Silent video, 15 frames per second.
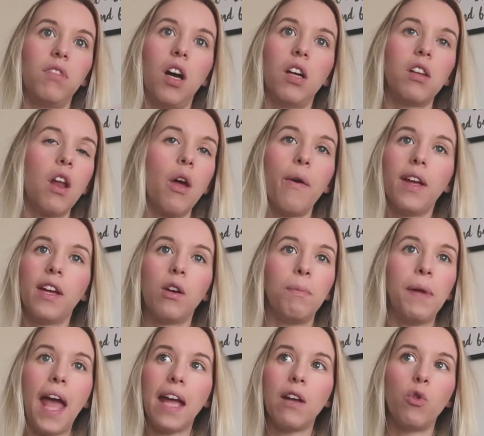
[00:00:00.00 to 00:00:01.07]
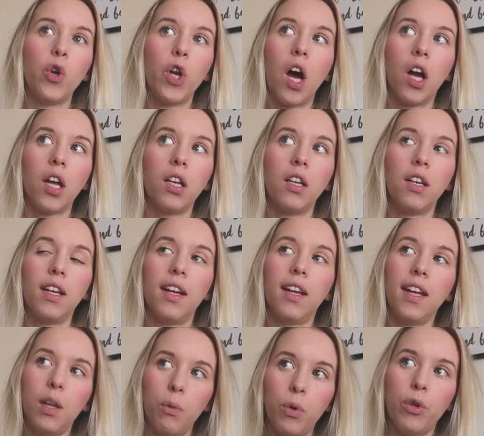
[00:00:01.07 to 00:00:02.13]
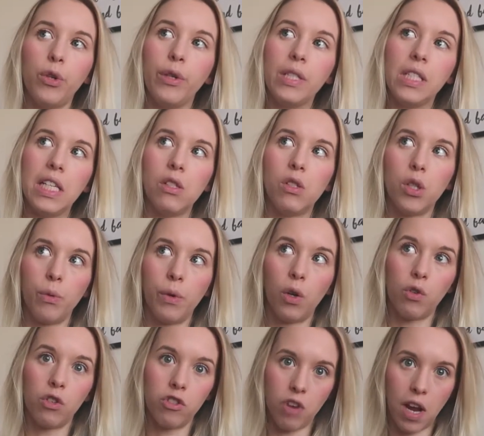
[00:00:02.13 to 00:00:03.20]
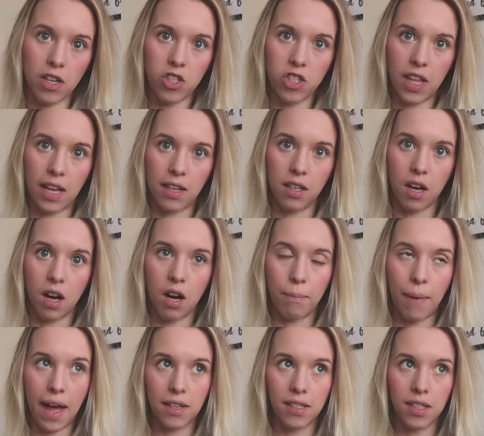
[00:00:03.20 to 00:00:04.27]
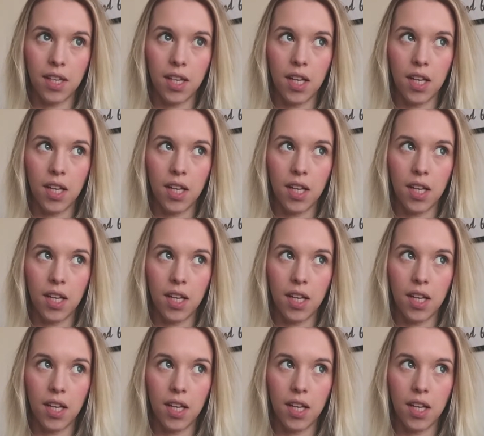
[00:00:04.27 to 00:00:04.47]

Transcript: I don't know, it could be 8 or 9, he will usually do a long stretch then in our bed.